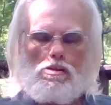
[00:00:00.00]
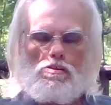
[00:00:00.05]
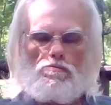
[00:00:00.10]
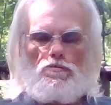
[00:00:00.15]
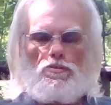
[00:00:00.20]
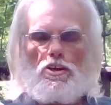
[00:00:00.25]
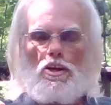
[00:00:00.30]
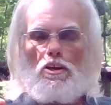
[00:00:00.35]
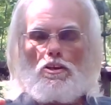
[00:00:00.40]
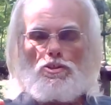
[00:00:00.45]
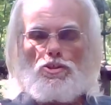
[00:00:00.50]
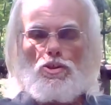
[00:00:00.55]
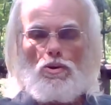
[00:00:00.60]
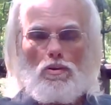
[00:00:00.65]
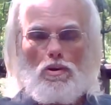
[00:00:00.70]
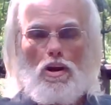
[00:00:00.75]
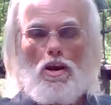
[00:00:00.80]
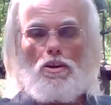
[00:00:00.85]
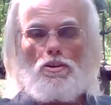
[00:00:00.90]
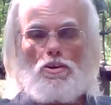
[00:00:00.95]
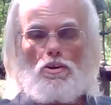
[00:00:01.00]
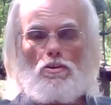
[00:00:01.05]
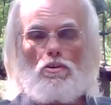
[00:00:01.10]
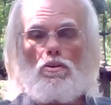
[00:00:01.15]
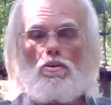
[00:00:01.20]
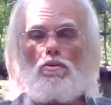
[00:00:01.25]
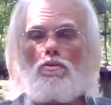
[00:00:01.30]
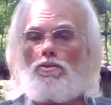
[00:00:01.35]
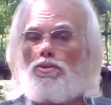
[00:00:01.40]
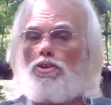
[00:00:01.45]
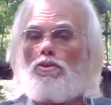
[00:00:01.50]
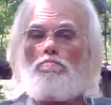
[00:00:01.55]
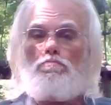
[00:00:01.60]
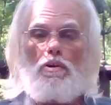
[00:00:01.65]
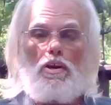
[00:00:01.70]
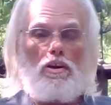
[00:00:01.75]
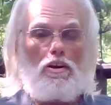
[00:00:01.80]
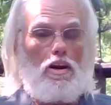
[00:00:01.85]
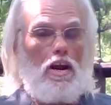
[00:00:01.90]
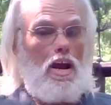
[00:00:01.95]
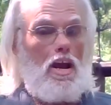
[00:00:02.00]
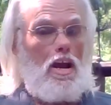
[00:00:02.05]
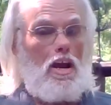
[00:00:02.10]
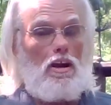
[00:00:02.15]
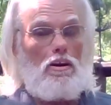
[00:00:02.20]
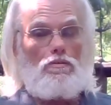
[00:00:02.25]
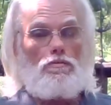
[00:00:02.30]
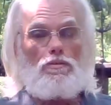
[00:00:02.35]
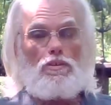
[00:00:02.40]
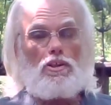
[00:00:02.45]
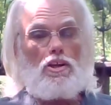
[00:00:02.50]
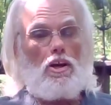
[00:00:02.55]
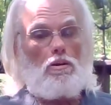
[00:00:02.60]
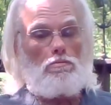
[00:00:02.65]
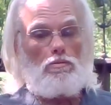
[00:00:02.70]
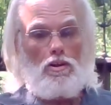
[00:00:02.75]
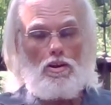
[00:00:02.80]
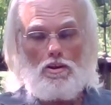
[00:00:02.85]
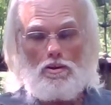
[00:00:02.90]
If you're going to do it on your own, you better have a couple